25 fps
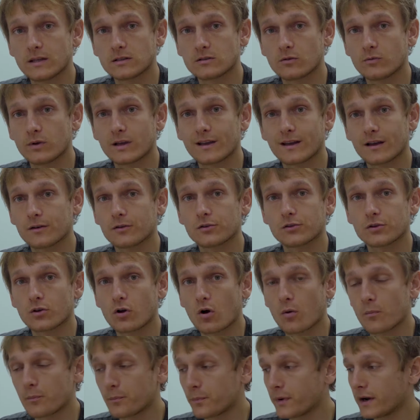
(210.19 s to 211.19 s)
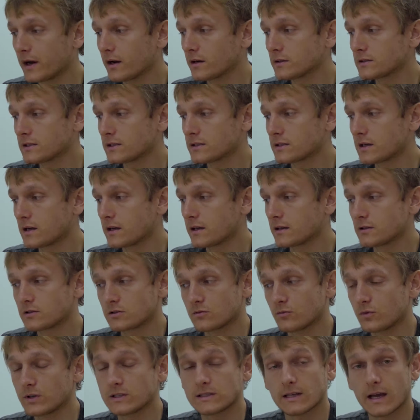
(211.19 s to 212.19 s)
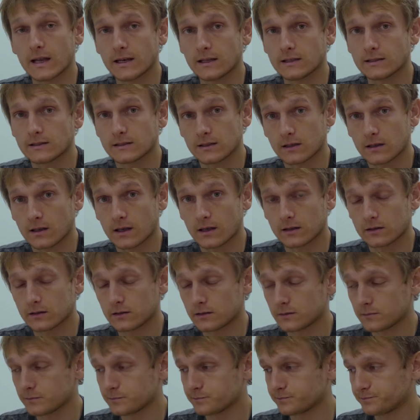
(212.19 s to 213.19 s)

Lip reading: so we cannot compare these clicks with anything yet.